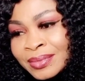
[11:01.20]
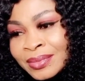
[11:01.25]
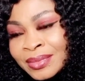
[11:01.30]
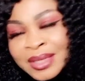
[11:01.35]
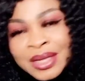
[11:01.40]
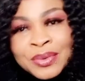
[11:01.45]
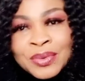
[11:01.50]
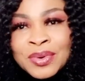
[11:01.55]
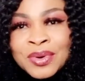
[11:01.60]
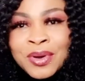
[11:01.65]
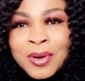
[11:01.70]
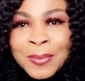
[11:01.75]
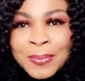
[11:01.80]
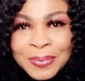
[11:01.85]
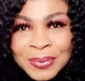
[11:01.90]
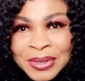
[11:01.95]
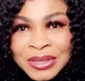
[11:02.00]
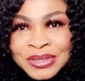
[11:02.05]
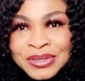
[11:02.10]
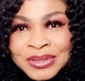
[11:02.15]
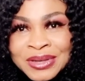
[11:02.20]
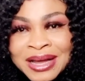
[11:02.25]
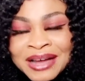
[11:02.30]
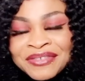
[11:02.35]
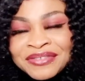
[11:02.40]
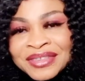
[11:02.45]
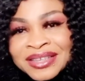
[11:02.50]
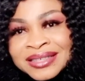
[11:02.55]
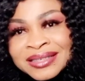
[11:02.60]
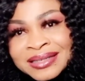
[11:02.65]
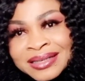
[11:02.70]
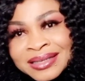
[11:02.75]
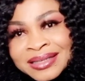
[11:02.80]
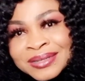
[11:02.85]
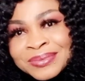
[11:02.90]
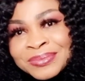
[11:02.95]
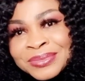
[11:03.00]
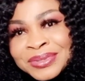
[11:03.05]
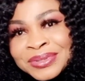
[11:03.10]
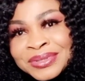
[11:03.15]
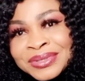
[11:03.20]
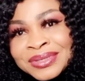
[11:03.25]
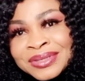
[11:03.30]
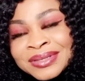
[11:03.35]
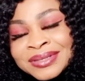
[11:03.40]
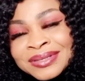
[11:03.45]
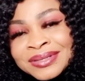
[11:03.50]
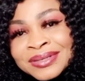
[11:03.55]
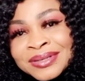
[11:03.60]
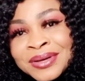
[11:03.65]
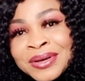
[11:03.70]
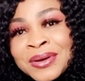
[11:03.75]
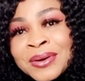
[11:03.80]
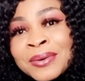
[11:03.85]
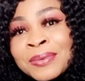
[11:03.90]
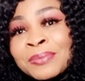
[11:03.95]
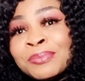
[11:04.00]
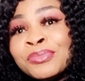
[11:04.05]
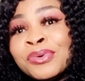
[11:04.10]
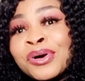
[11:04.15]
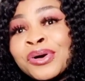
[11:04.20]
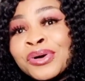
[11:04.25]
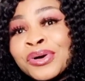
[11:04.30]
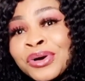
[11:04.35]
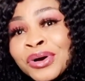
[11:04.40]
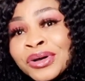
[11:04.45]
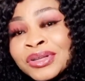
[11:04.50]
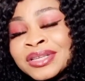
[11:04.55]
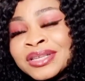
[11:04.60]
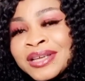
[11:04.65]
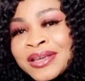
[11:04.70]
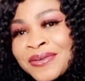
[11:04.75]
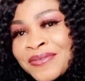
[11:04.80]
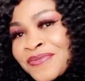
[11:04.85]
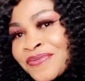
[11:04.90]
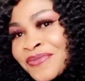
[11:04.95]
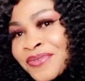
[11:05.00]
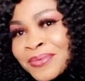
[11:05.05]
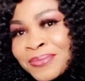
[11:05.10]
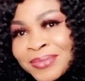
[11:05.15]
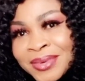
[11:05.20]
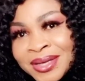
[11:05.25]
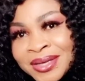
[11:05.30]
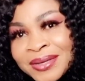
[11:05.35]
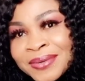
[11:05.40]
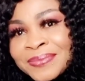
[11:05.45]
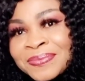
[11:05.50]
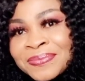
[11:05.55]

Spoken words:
they won't operate you after 6 months. But God came for me.